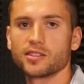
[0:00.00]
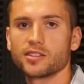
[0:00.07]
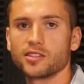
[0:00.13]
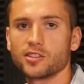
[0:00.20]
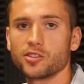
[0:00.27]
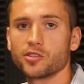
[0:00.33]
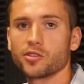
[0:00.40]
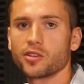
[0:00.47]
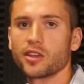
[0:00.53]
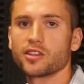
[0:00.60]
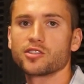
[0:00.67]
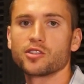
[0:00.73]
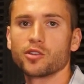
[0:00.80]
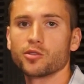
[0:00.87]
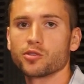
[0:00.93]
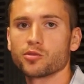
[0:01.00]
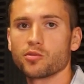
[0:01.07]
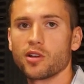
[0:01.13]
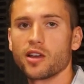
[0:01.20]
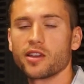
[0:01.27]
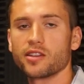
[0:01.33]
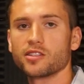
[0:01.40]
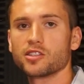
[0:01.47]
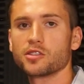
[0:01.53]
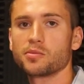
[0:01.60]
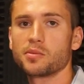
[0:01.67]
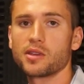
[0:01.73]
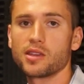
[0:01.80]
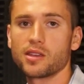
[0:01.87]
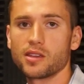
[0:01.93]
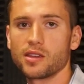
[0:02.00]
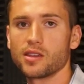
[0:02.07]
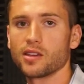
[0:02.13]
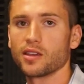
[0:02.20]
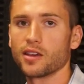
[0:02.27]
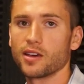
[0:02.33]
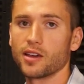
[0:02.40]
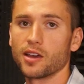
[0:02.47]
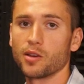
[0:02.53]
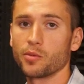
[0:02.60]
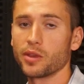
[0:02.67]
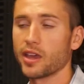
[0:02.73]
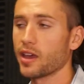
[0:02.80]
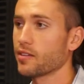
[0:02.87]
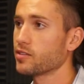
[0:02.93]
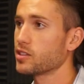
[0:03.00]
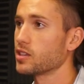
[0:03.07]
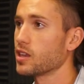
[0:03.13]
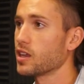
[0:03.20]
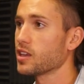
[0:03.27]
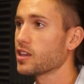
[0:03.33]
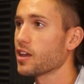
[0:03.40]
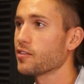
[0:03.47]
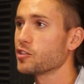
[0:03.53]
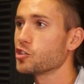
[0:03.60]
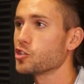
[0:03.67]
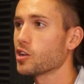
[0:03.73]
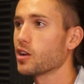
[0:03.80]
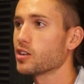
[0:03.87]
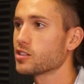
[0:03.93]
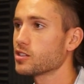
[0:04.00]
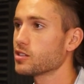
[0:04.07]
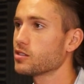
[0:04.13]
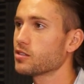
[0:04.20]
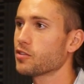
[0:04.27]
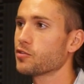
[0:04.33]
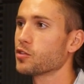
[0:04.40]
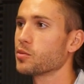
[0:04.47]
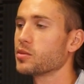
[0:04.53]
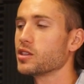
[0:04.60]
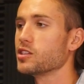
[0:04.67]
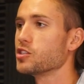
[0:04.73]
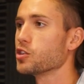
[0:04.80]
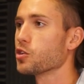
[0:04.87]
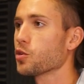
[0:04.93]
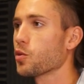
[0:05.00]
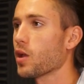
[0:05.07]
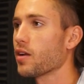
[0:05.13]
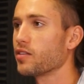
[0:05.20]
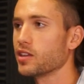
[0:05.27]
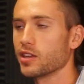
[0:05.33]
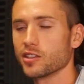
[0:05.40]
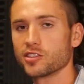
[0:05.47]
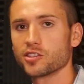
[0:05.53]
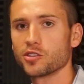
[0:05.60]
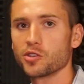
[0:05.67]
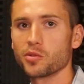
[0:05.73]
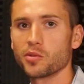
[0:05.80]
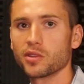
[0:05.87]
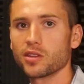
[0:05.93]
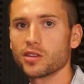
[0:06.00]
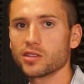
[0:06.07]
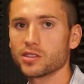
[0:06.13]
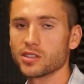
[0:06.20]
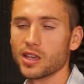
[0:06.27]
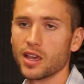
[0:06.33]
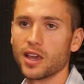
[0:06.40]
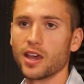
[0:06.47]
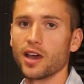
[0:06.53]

This is your guest host Ryan speaking. Uh, we have today Kevin Johnson from the Zero Gravity Institute with us.